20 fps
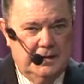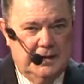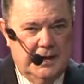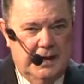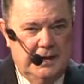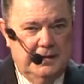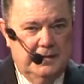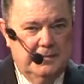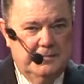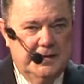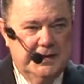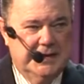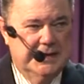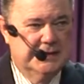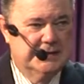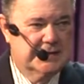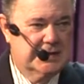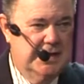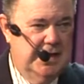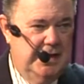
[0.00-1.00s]
kingdom
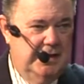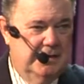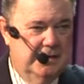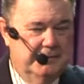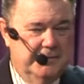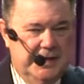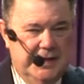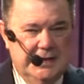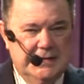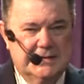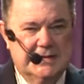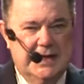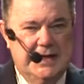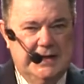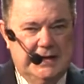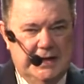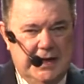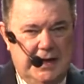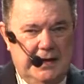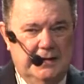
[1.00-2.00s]
against kingdom. It didn't say
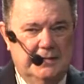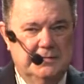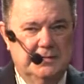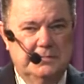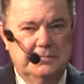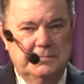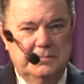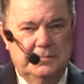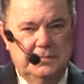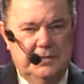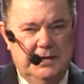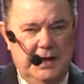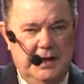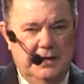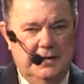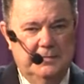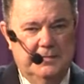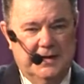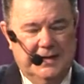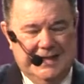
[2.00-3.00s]
kingdom,
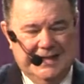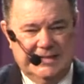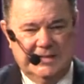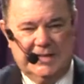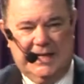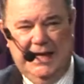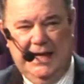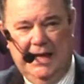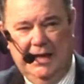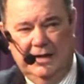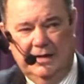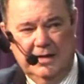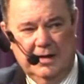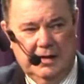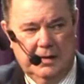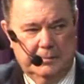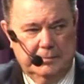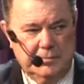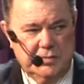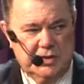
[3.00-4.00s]
kingdom against
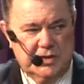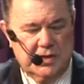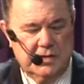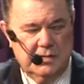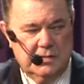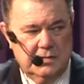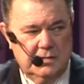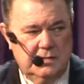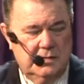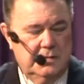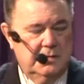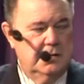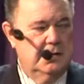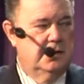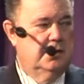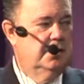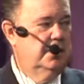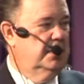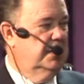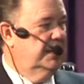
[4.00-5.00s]
kingdoms.
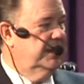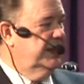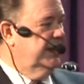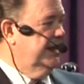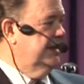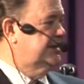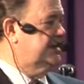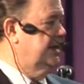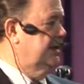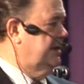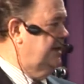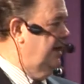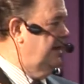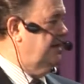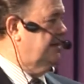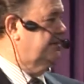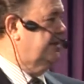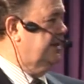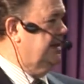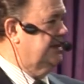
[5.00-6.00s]
It said
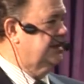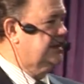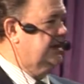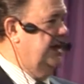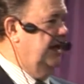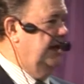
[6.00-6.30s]
kingdom against